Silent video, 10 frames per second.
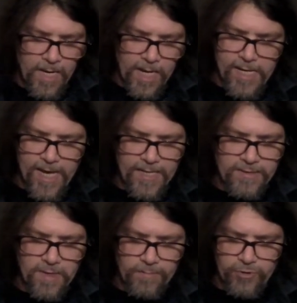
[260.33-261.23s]
He has
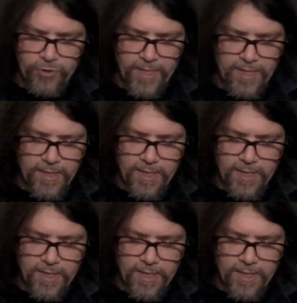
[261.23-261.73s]
double jointed